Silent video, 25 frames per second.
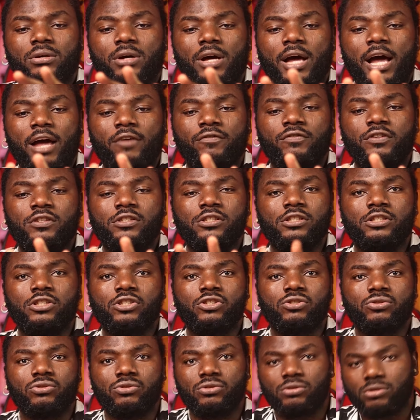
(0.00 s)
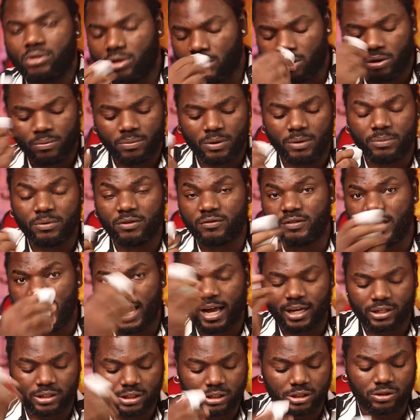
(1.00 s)
having issues, or maybe if they
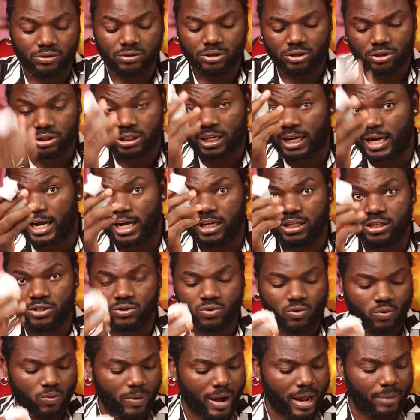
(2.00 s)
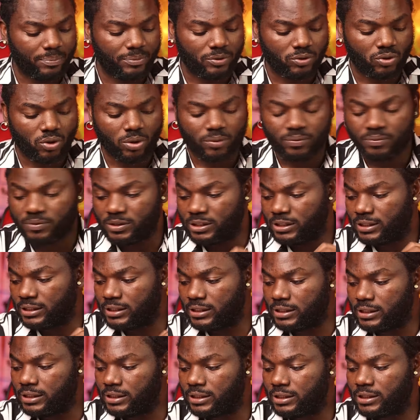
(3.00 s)
have little issues, they can use it to wipe it off
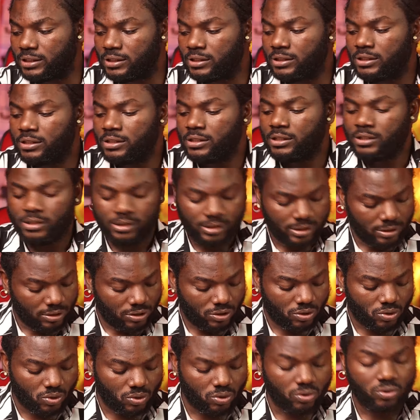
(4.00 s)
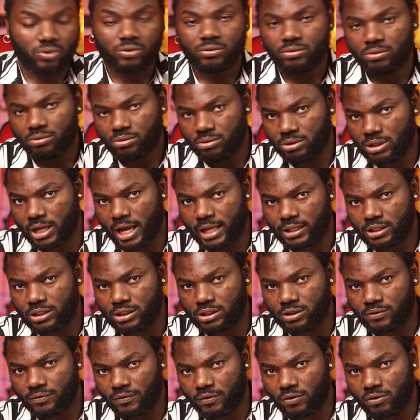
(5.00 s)
easily. So that
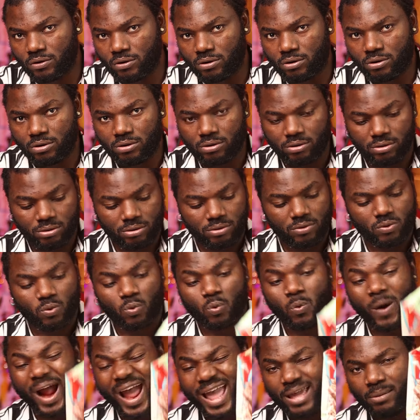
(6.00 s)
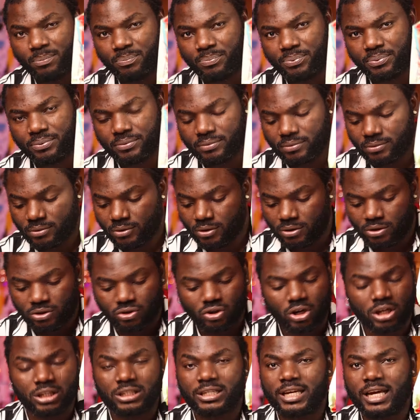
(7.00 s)
is for wipe.
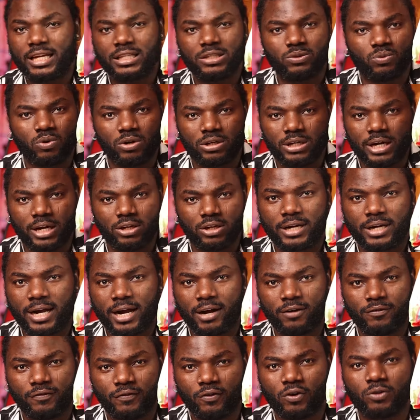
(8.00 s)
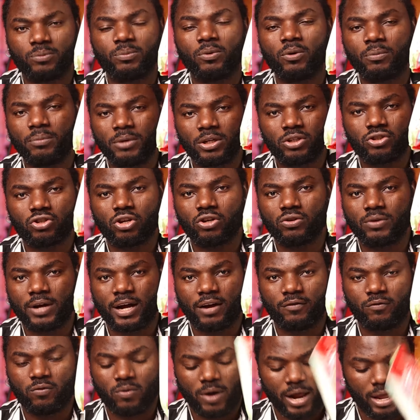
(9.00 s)
Just get the one can afford, but make sure you
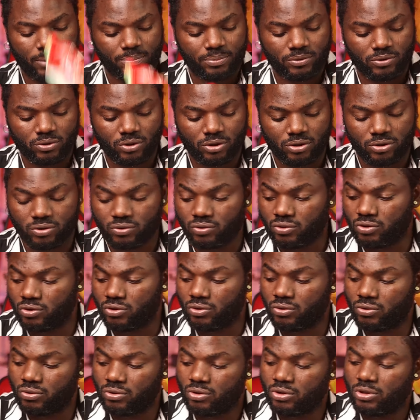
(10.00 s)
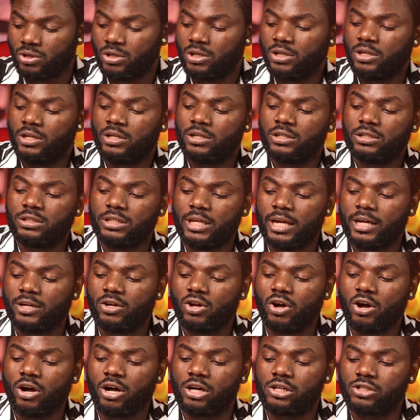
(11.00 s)
have wipe in your studio.
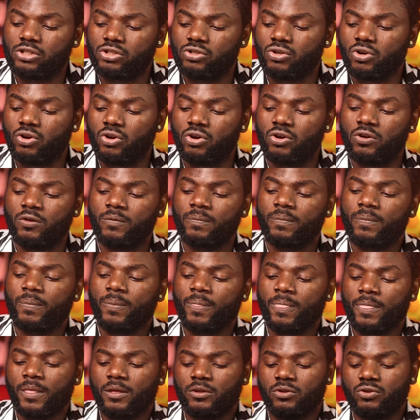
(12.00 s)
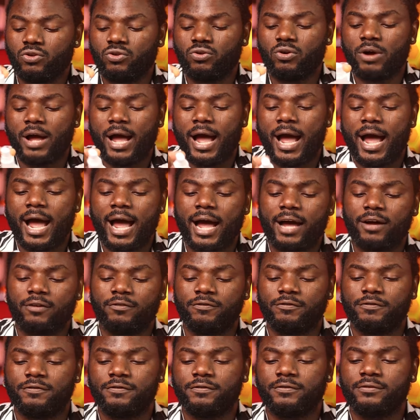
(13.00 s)
Then also you
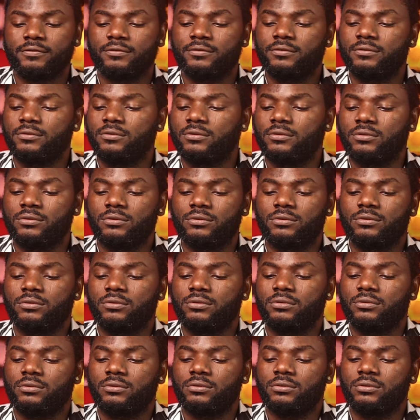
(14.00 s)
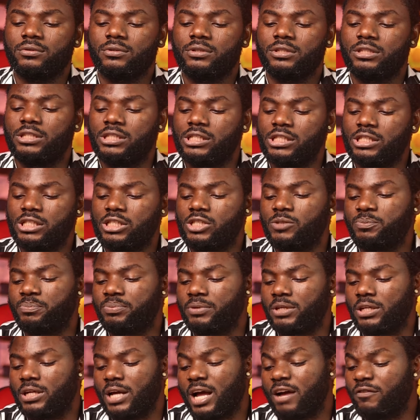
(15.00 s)
have this
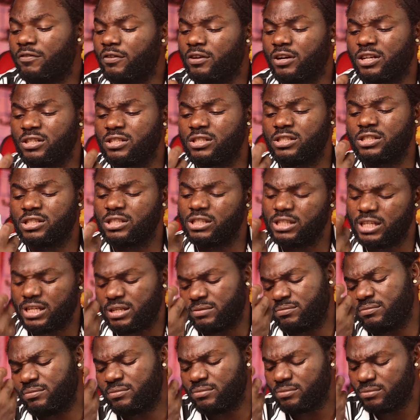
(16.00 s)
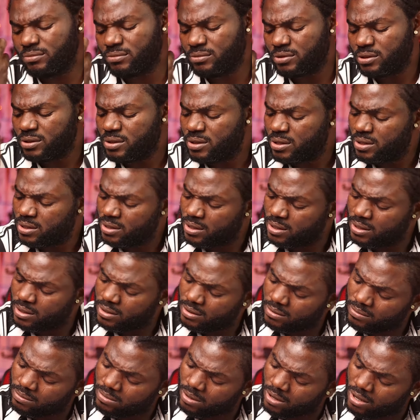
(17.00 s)
spray. I've forgotten the name,
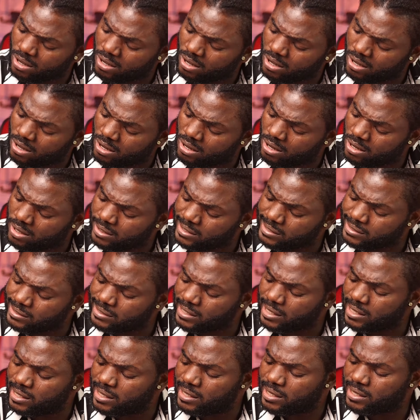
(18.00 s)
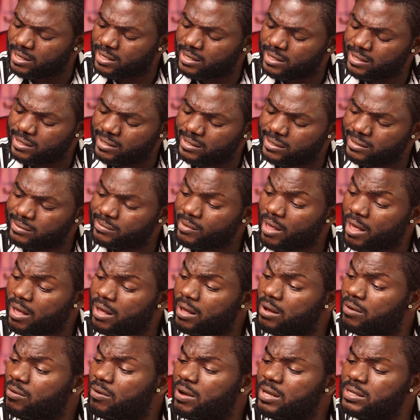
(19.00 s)
but it's
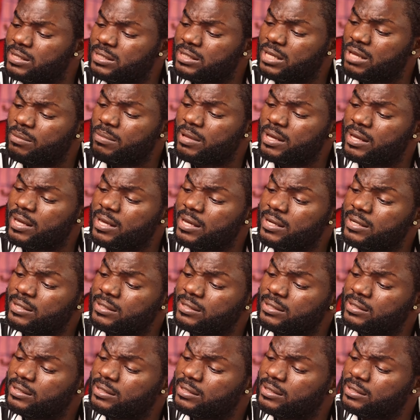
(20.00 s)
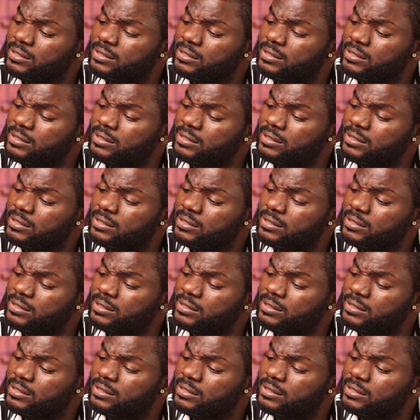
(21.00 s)
what is the name again?